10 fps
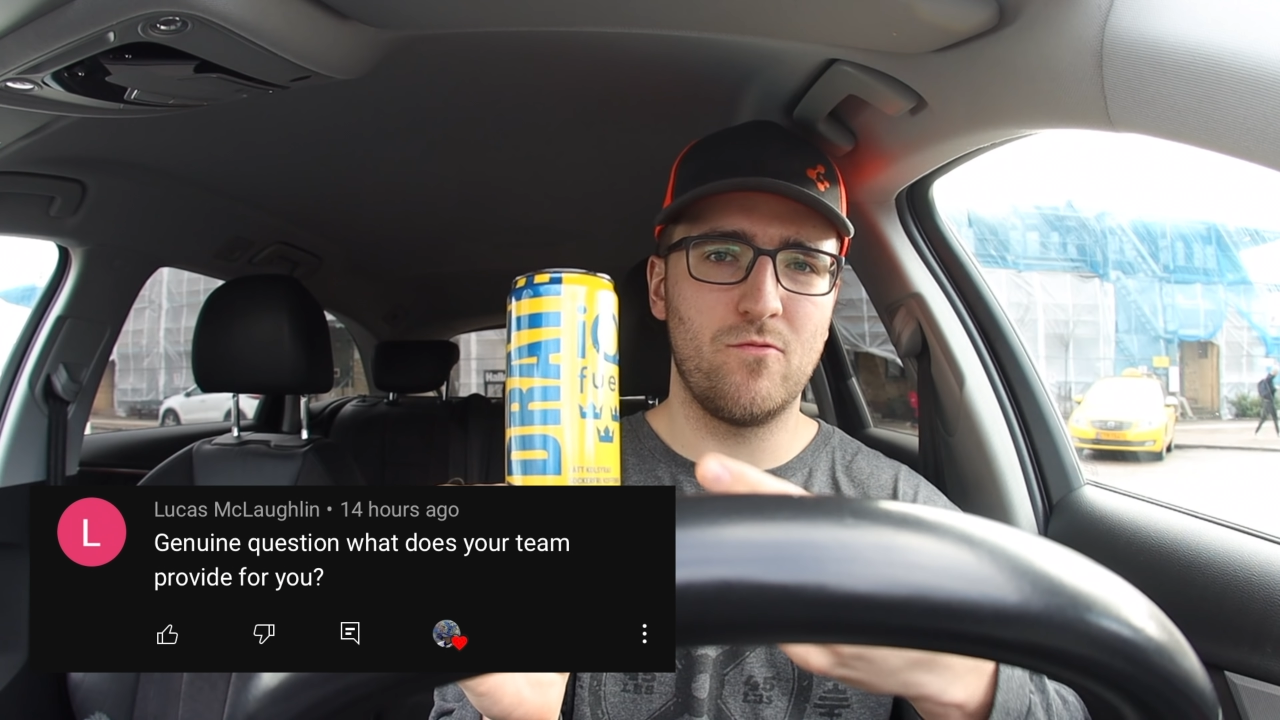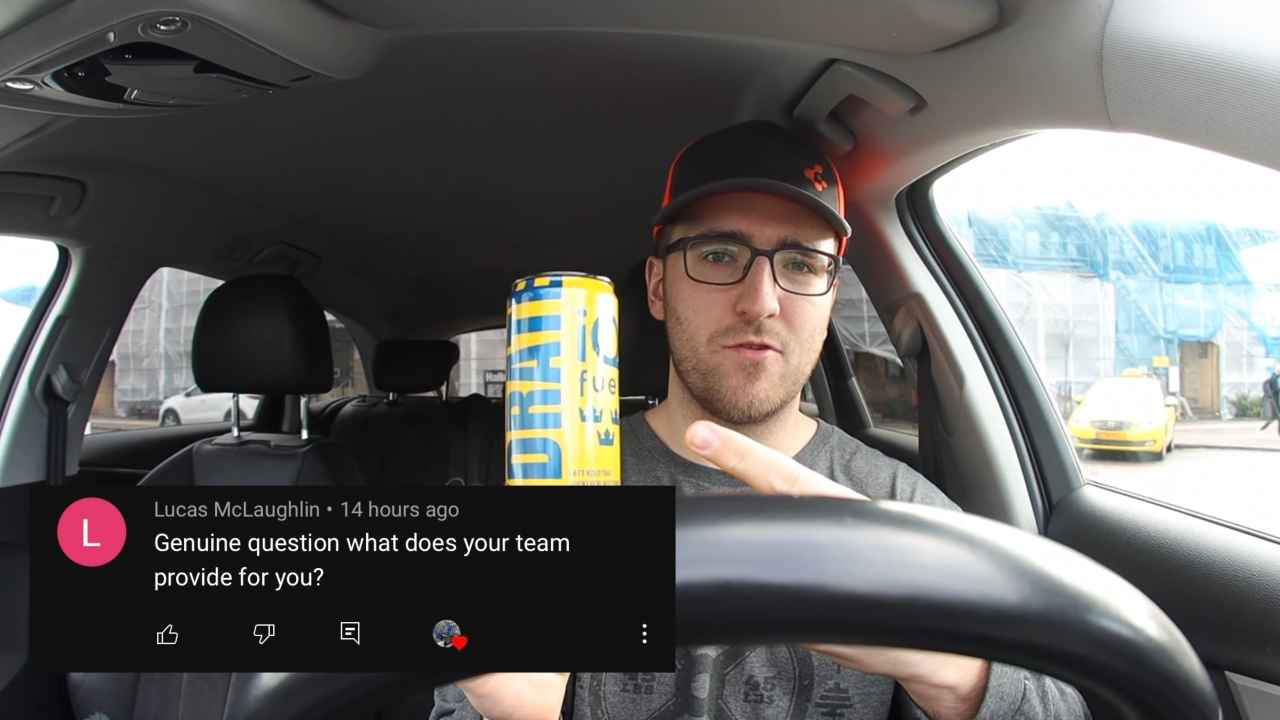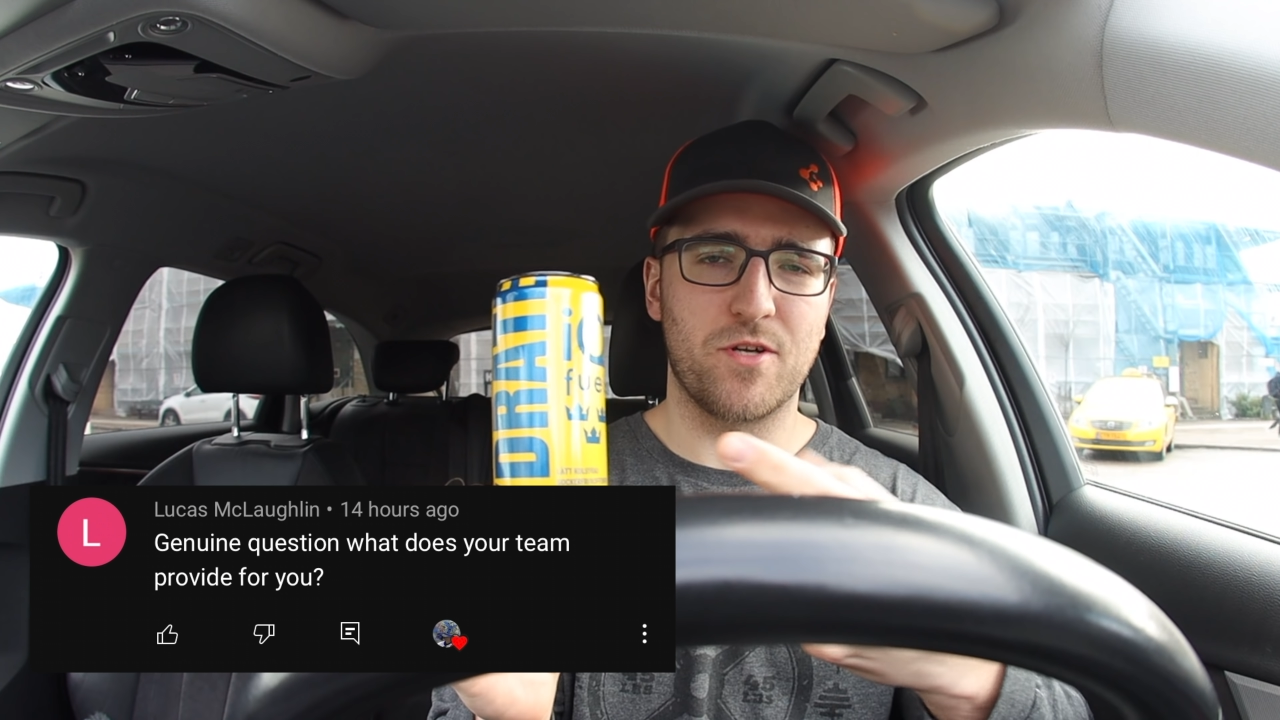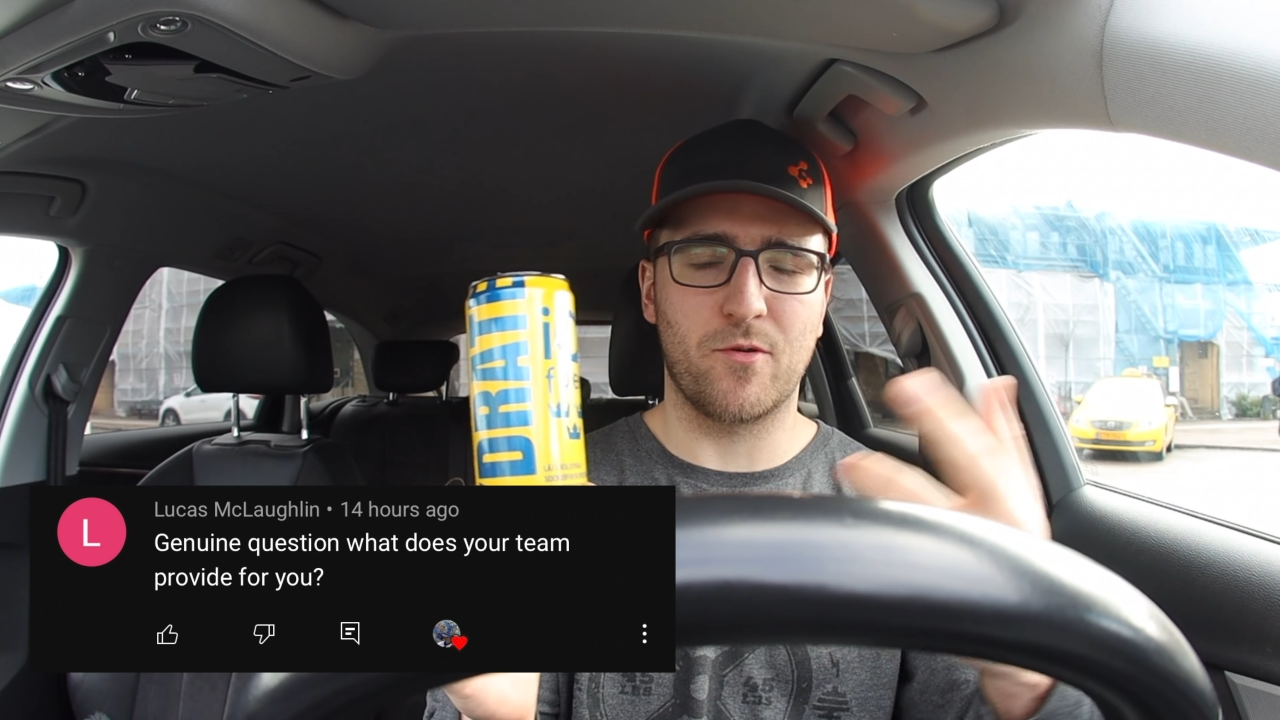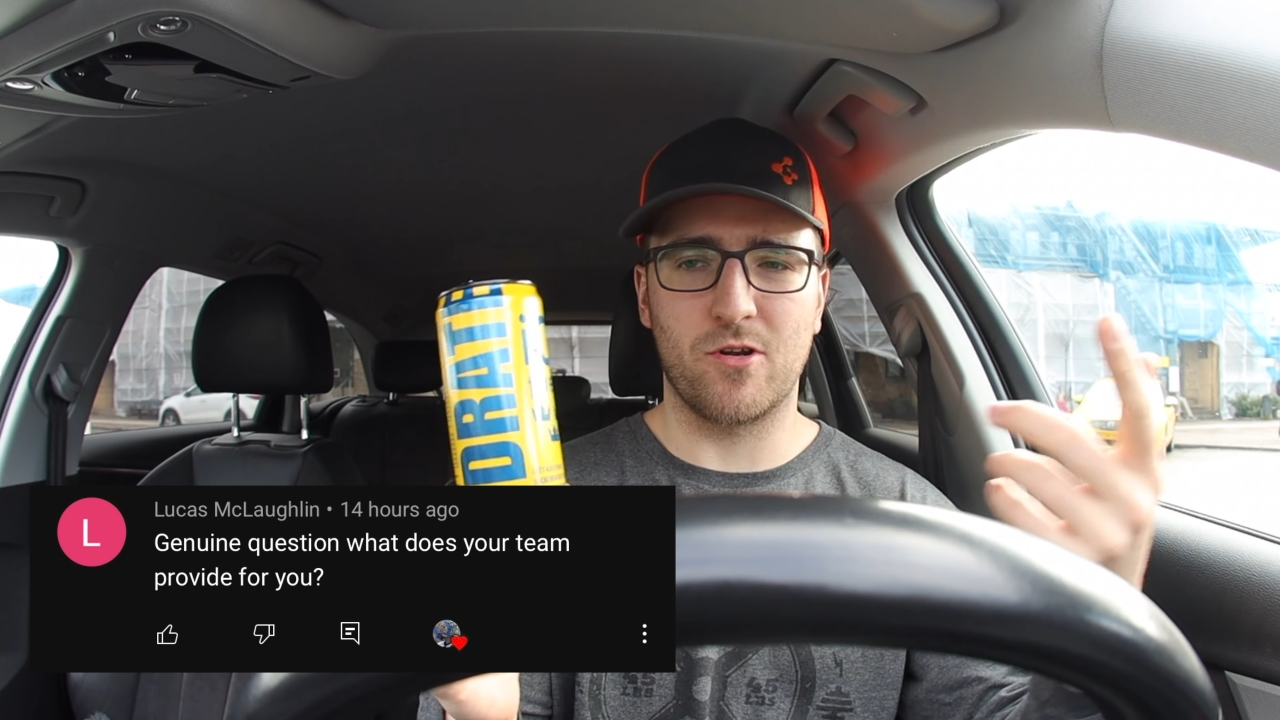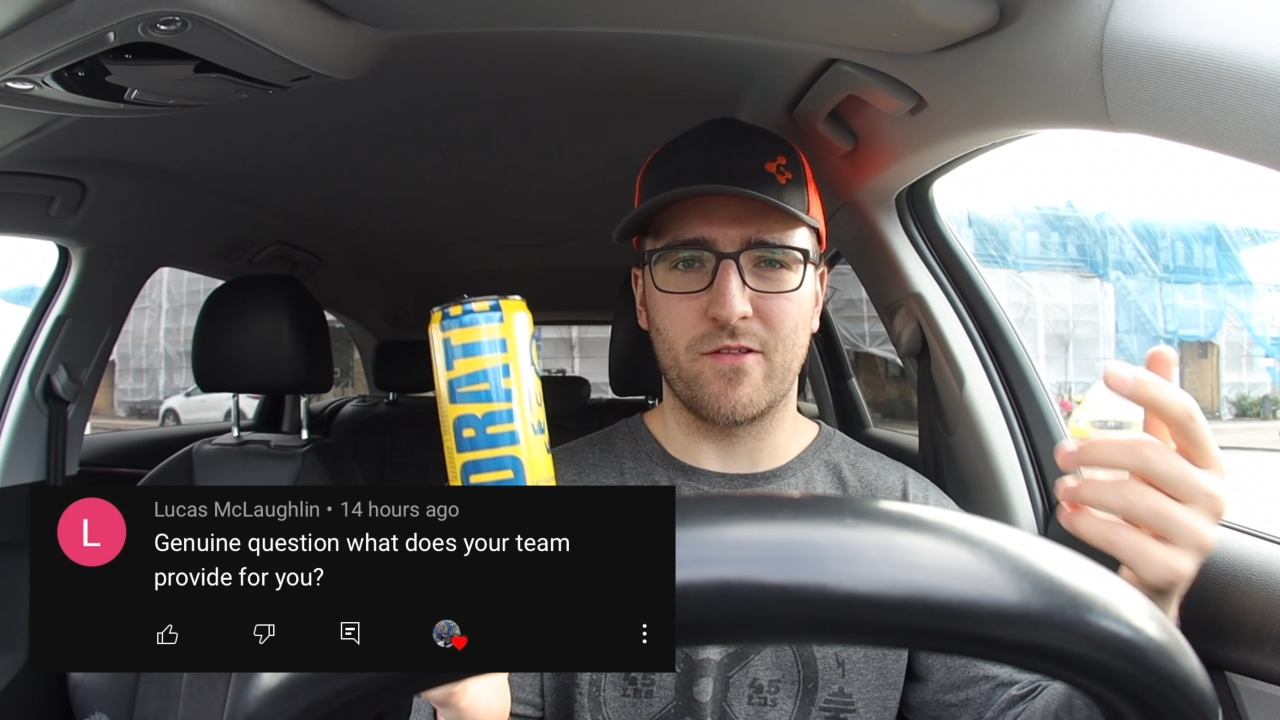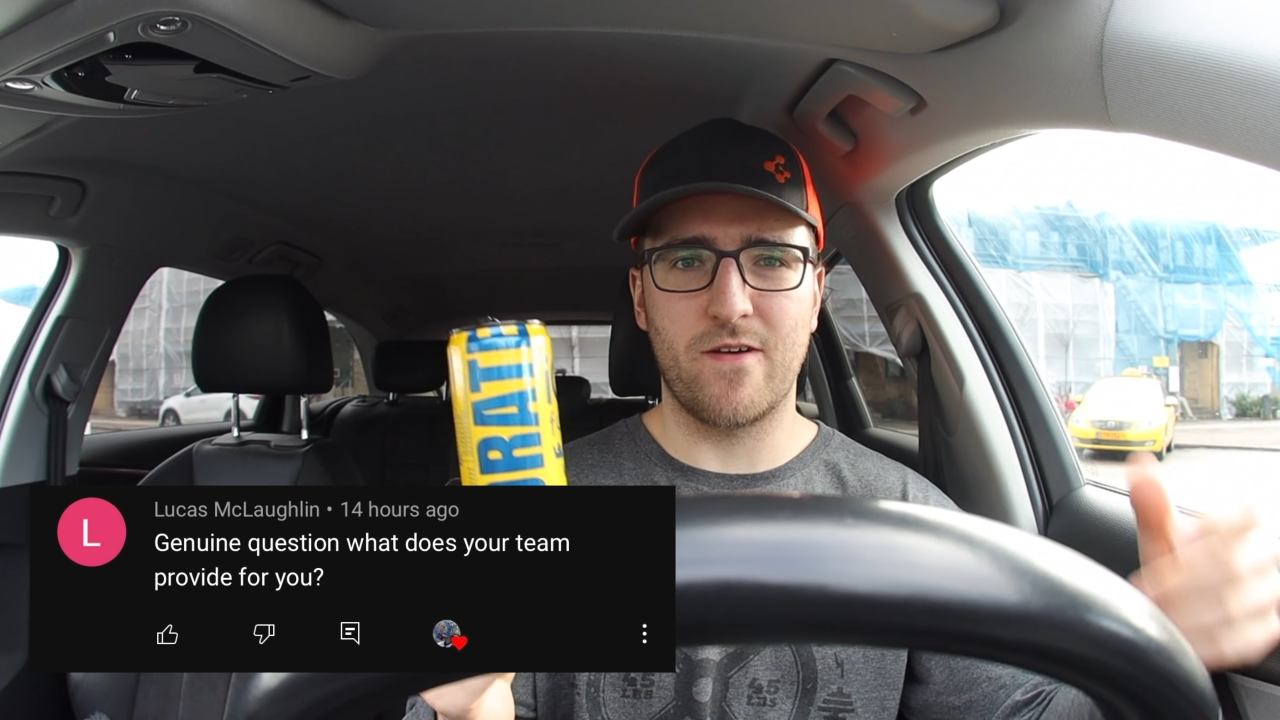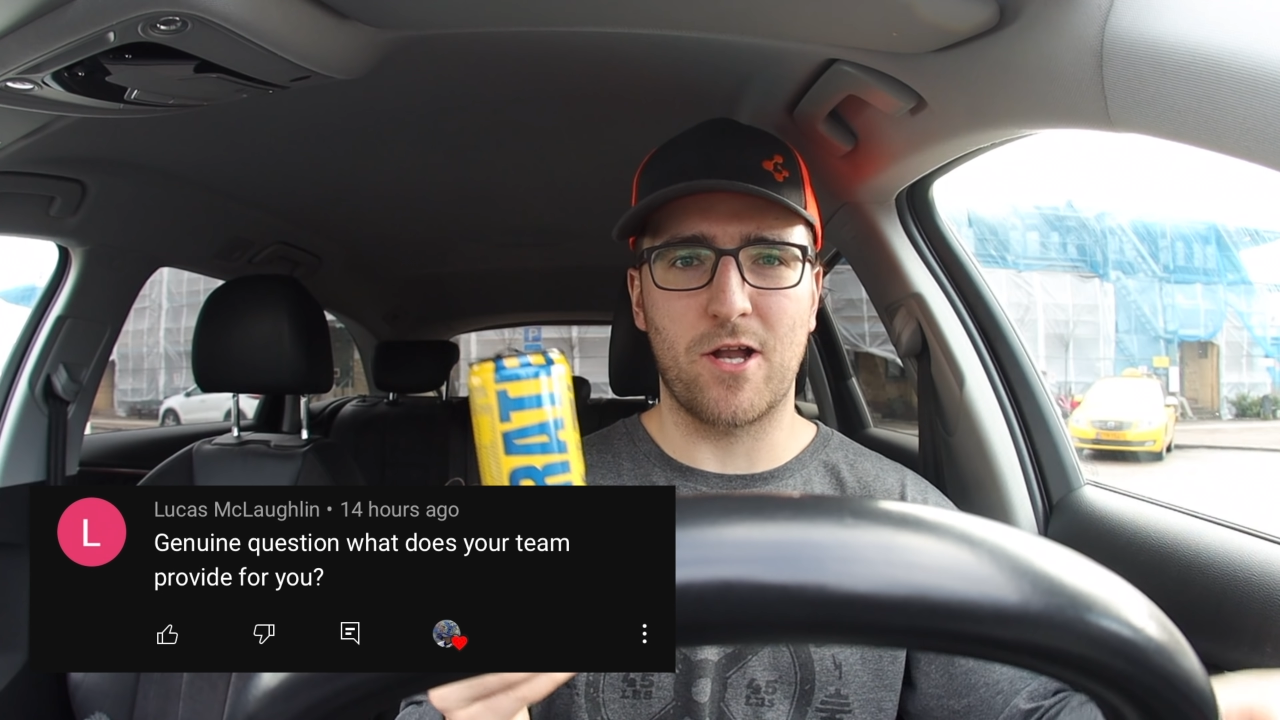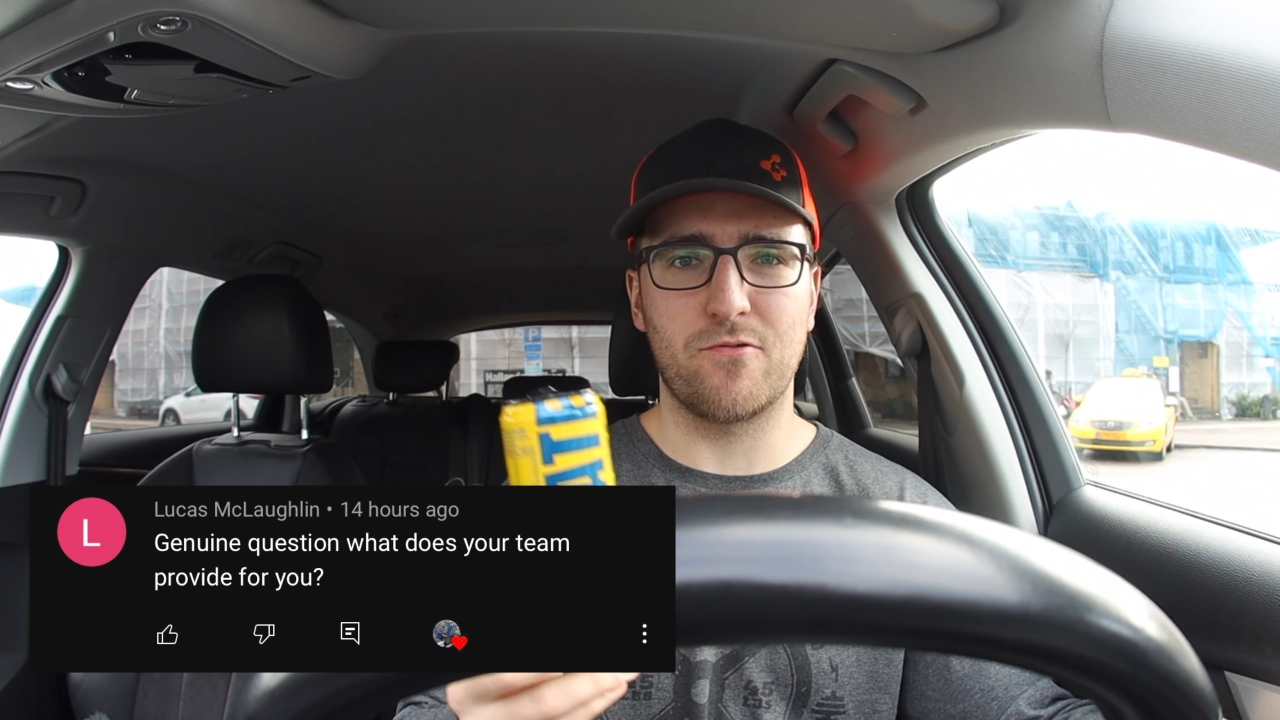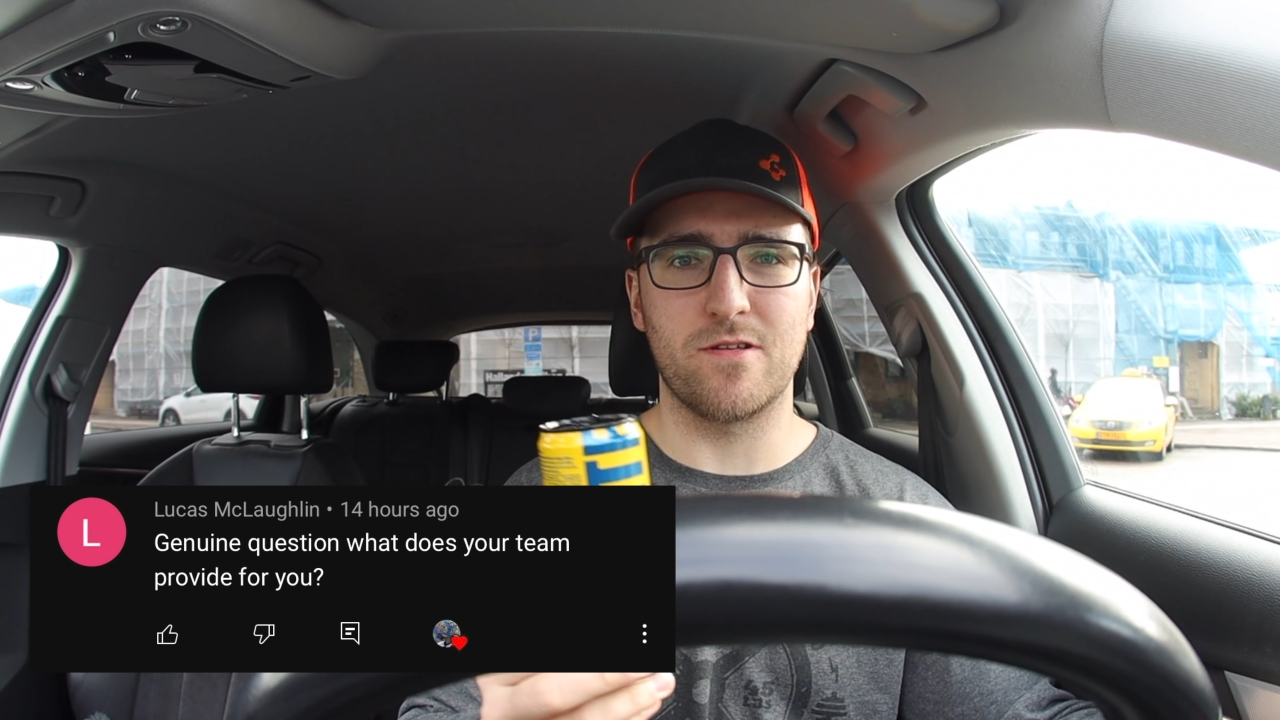which I'm going to the
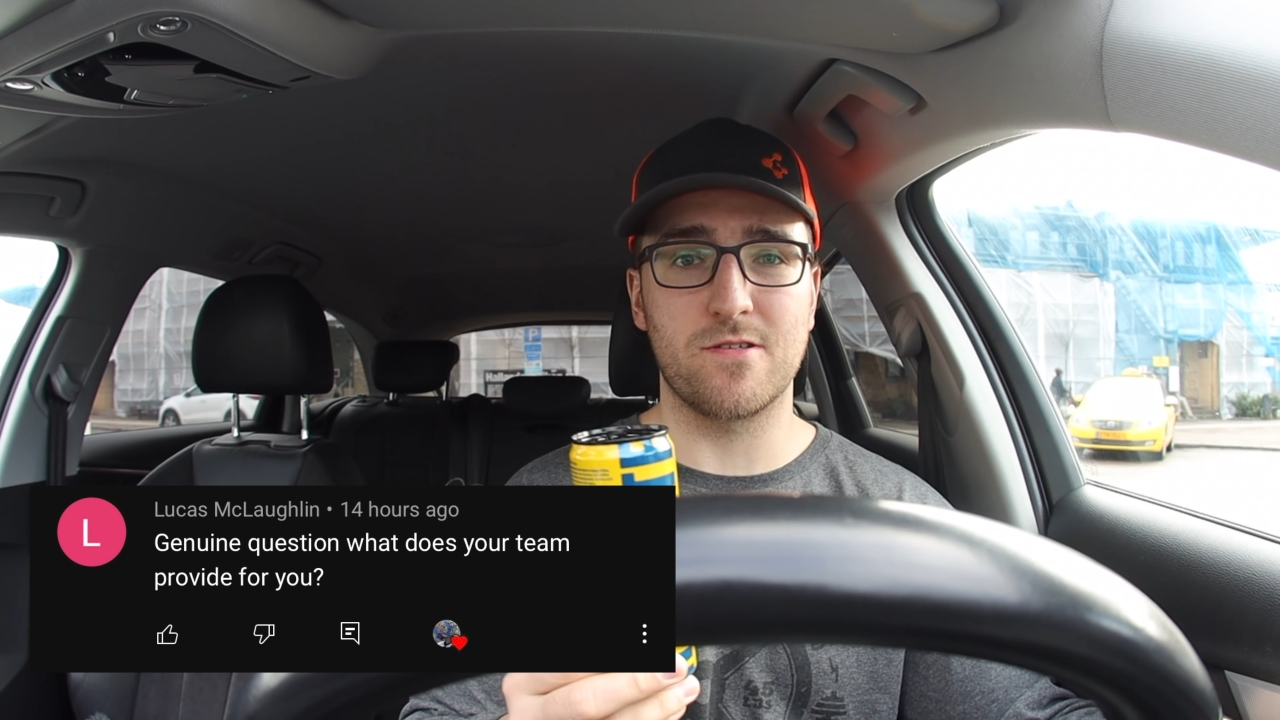factory in